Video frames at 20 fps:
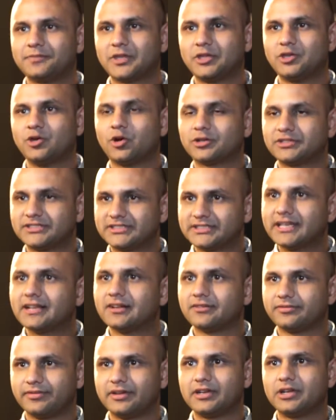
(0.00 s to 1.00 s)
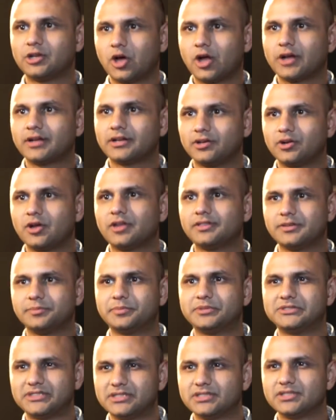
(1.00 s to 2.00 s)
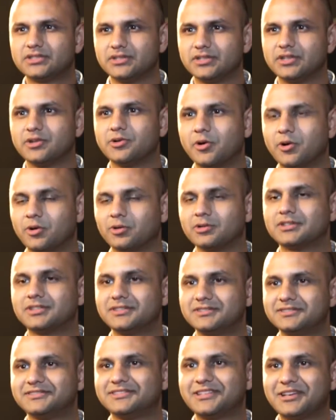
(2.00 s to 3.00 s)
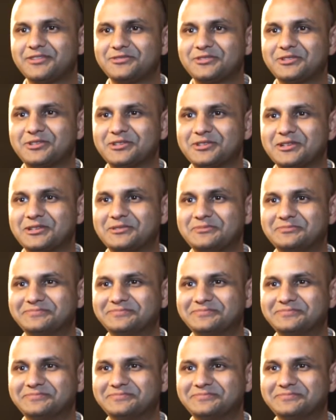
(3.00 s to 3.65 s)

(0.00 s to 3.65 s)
yourself and not the position you hold. Definitely.